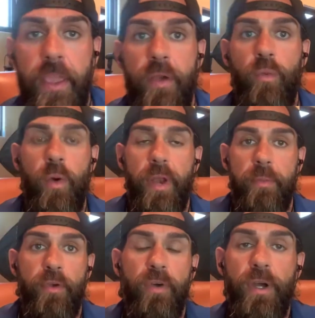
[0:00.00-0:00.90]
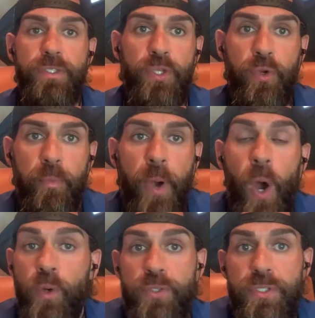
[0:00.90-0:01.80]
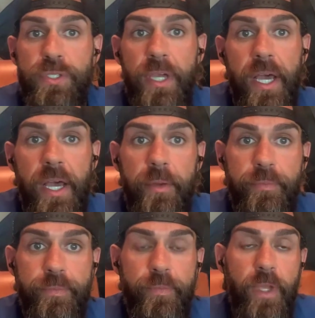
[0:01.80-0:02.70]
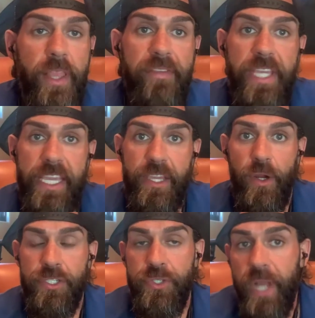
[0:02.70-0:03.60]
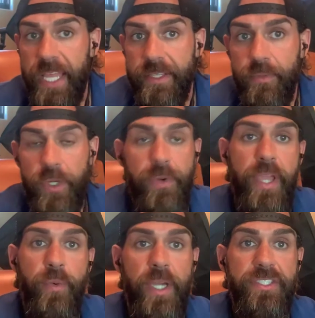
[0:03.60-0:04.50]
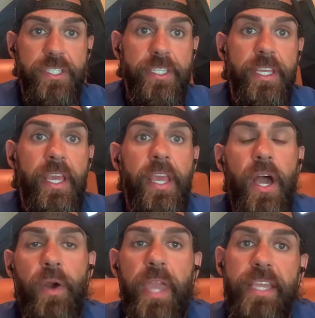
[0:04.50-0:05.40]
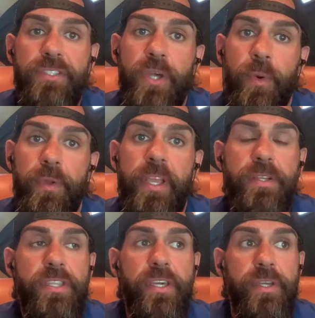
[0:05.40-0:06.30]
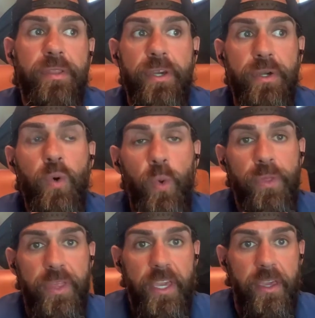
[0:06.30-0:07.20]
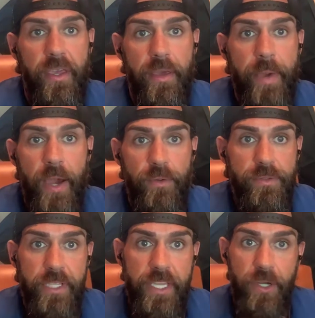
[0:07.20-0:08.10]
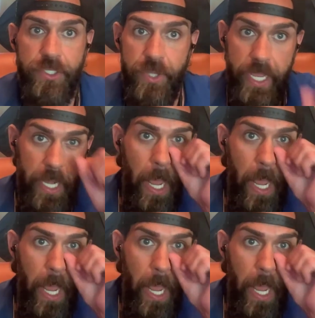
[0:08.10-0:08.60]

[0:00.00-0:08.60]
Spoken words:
What would I move on to post 11-day ER shred? What a great question. Okay, so here's the cool thing about the ER shred.